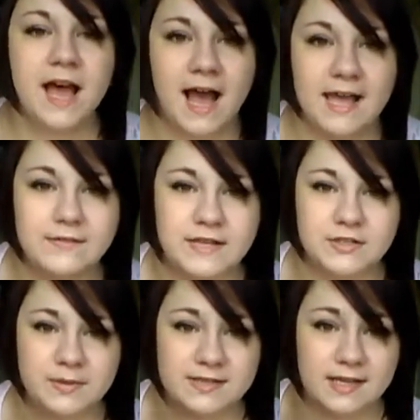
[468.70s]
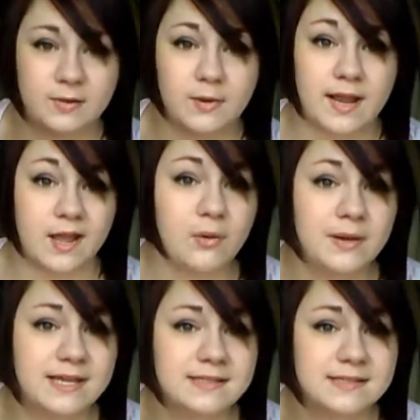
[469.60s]
I have yet to read the second one. I
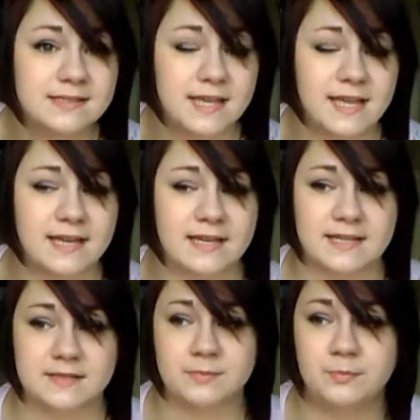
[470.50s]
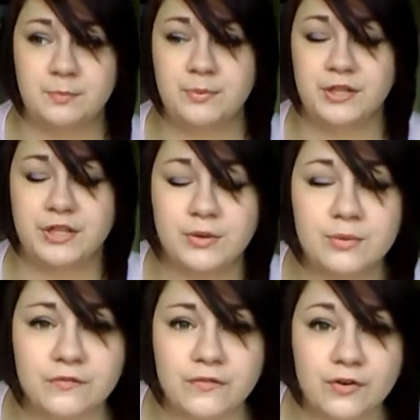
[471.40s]
own it, and it is
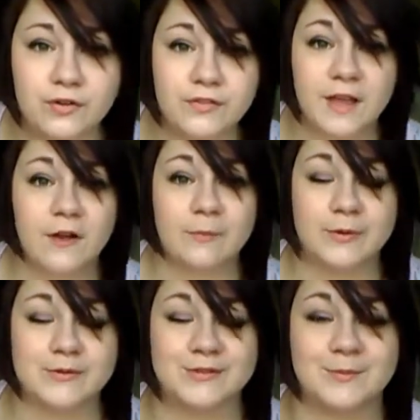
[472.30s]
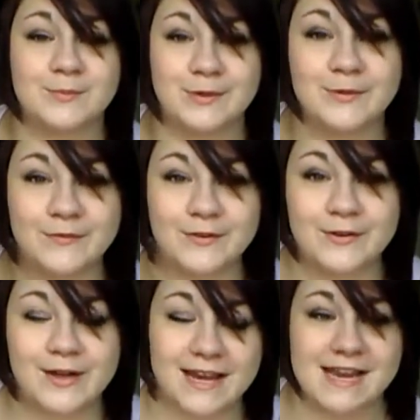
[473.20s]
beautiful. They are both so
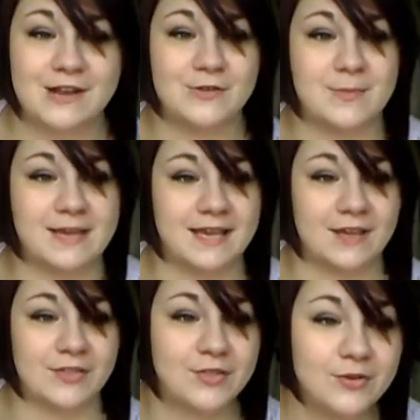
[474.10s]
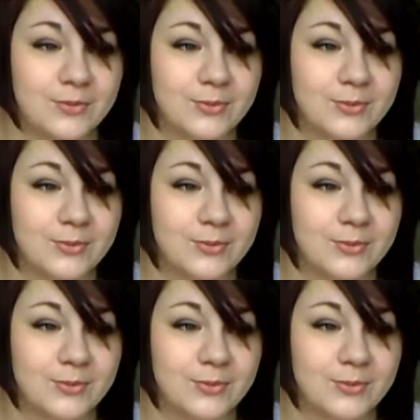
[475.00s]
beautiful, and I hear they're making a third